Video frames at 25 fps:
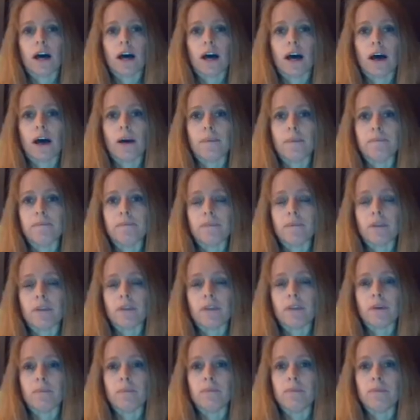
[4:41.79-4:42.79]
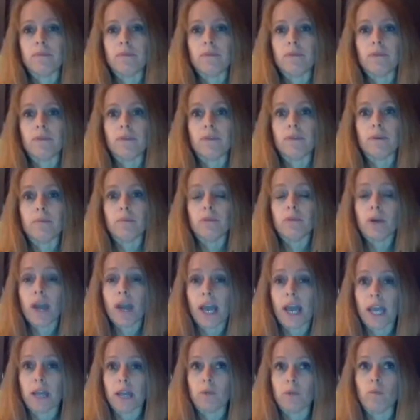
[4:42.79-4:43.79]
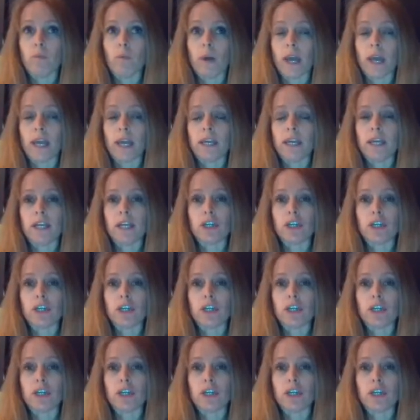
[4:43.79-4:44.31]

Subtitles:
the brain when